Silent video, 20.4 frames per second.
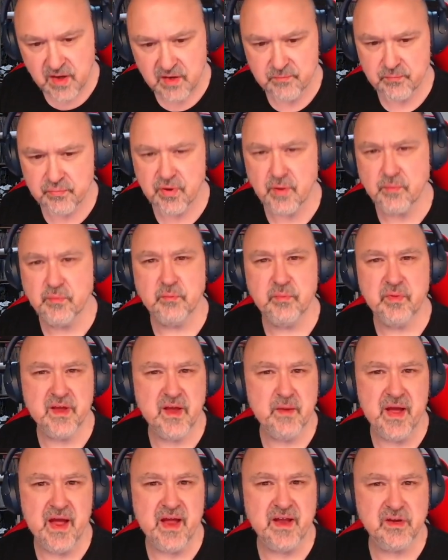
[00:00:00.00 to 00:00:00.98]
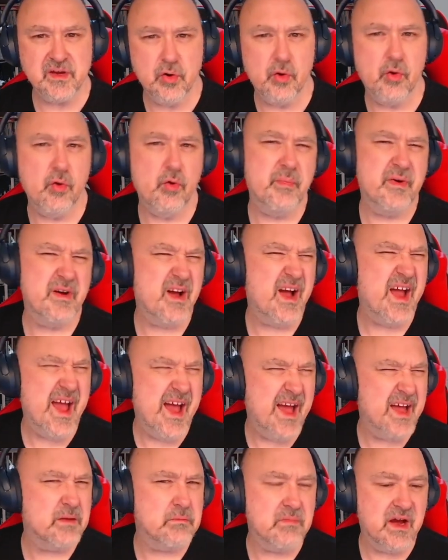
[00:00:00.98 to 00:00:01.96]
Probably a bad call, but I
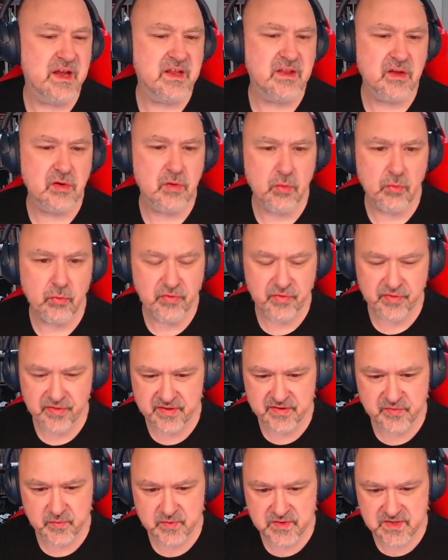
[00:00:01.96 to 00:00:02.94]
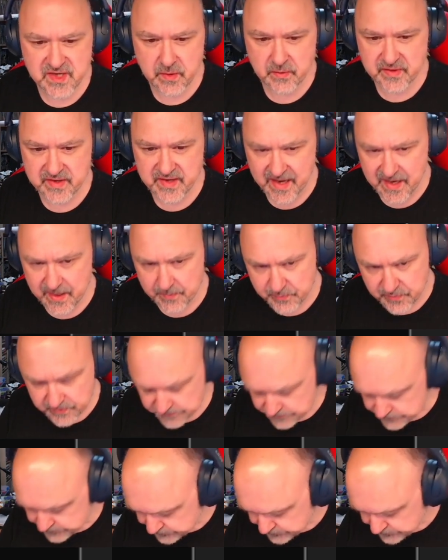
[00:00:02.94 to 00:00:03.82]
had made the call that this was going to happen.